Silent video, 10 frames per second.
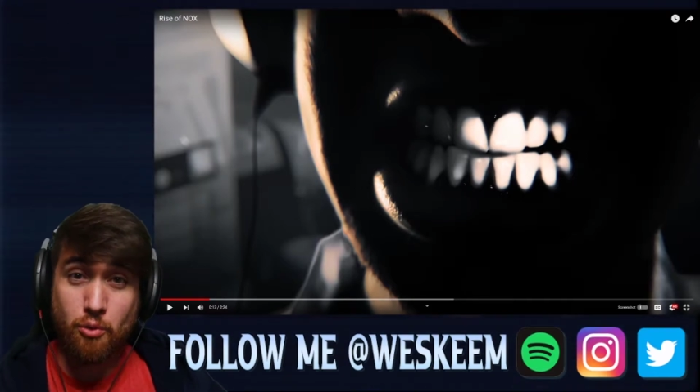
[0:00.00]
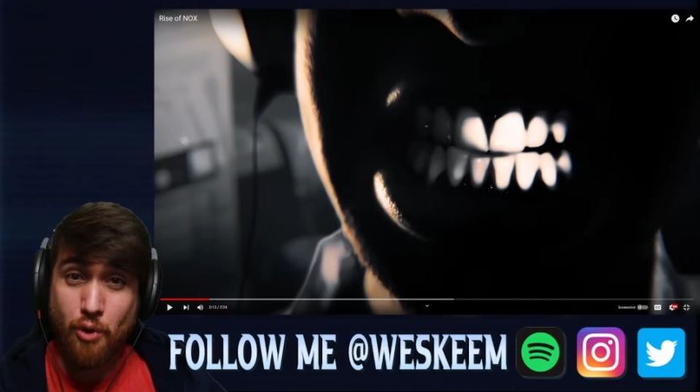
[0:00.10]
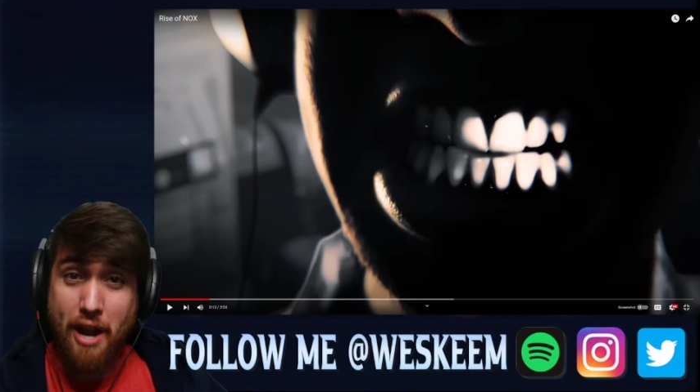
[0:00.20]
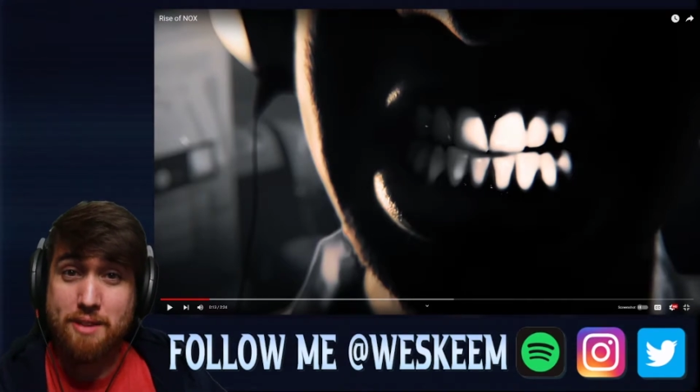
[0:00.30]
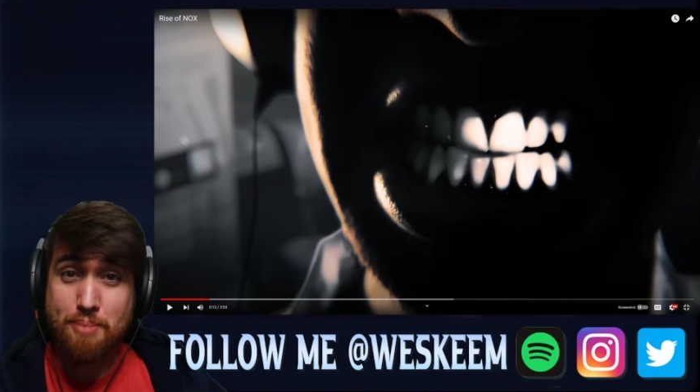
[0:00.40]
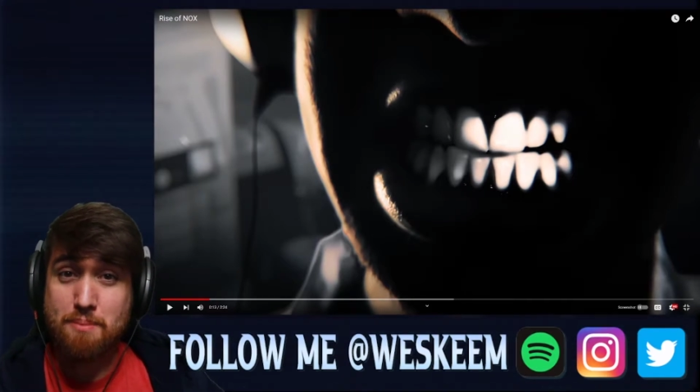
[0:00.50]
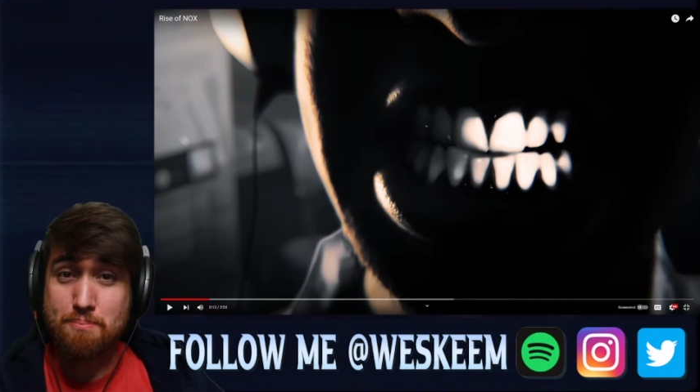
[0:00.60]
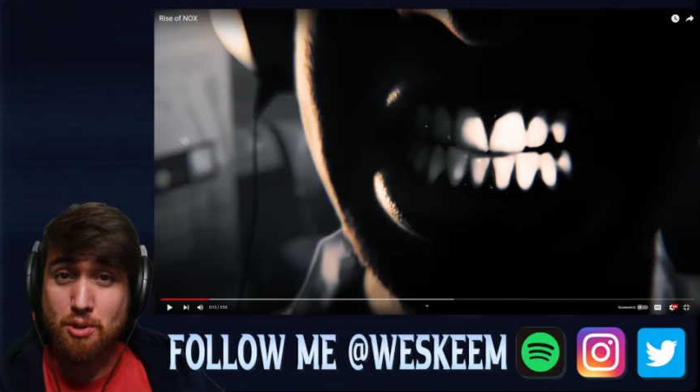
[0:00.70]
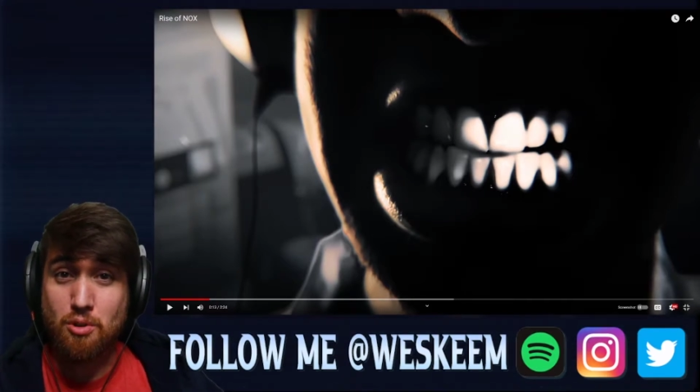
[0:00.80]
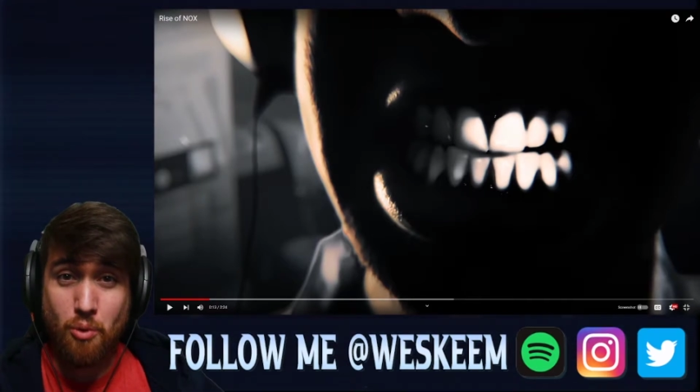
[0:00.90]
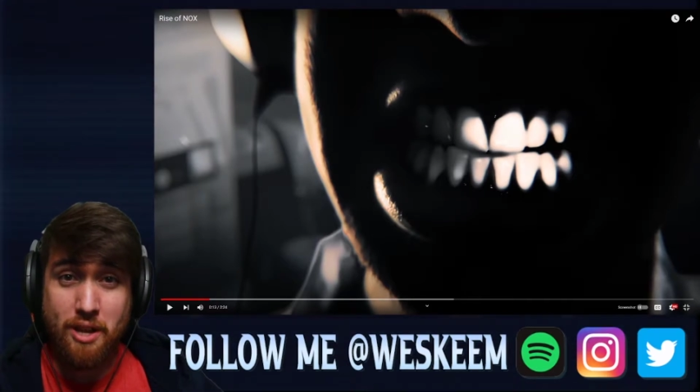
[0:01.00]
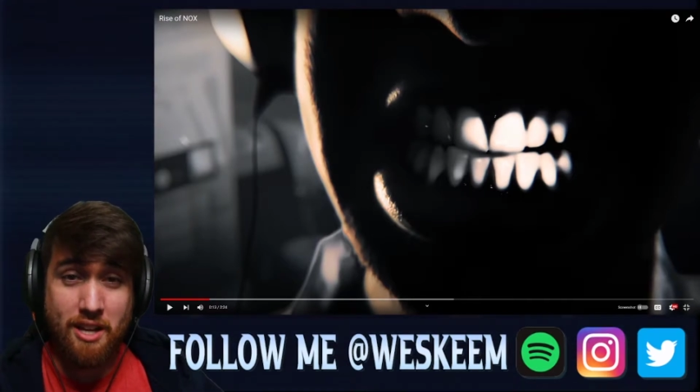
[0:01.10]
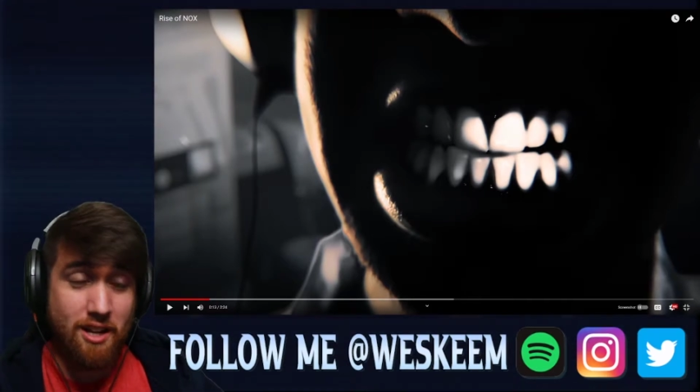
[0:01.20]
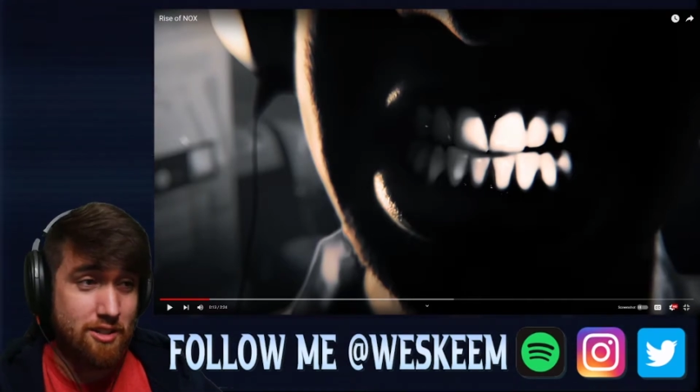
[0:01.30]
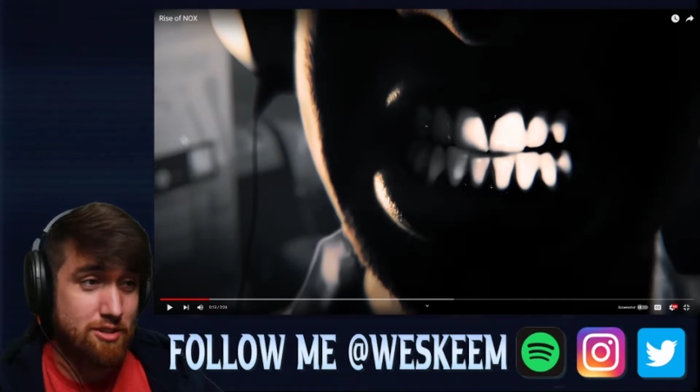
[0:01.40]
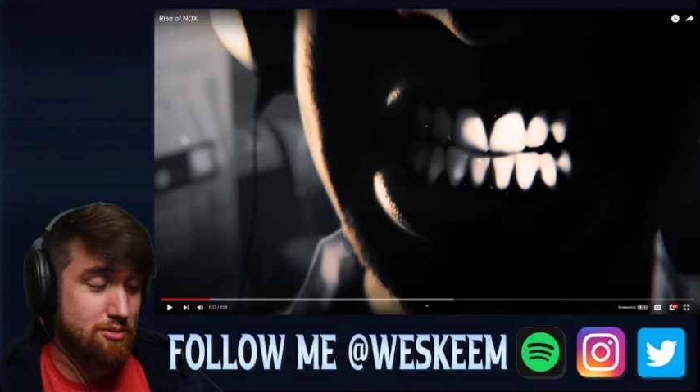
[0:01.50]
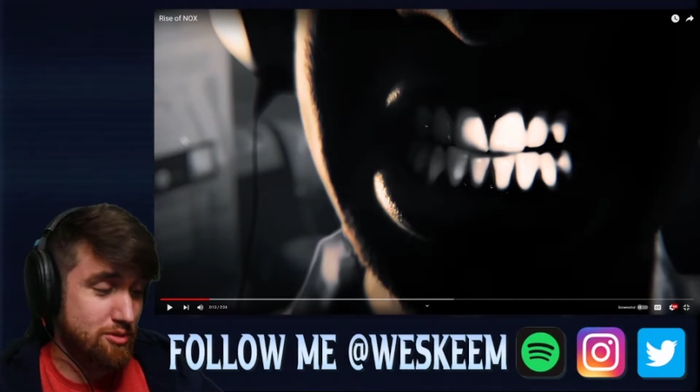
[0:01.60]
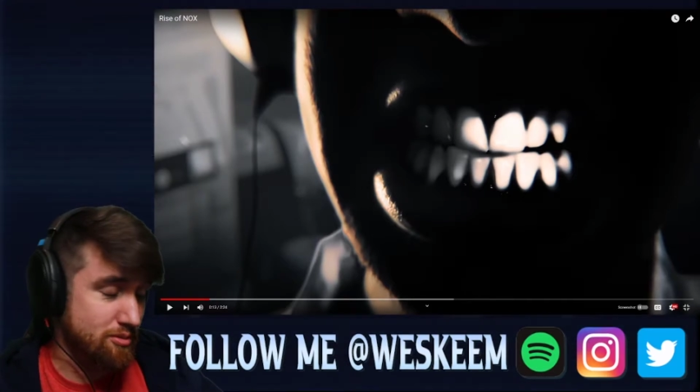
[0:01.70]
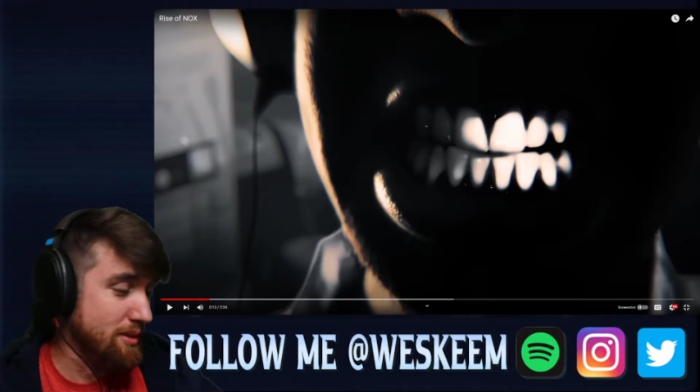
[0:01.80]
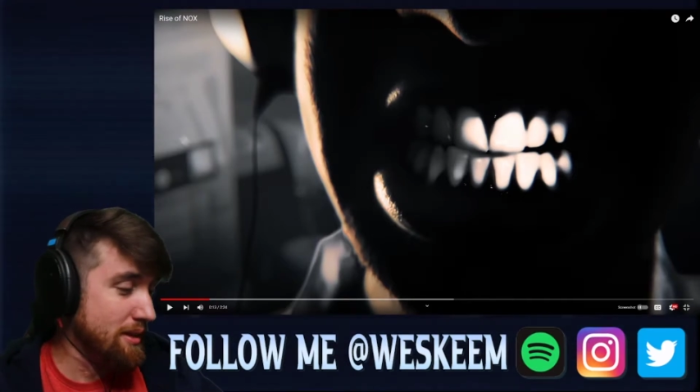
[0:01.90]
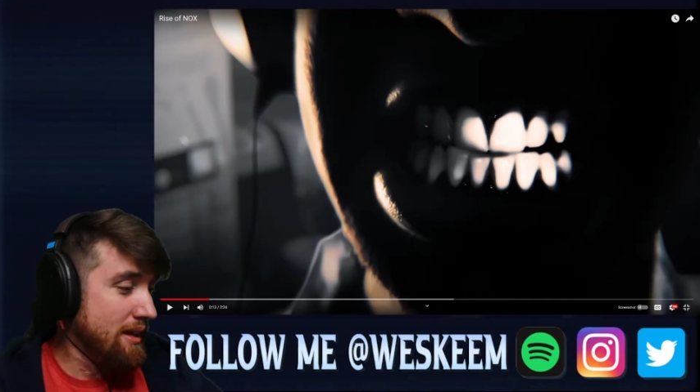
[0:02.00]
right people winning on YouTube.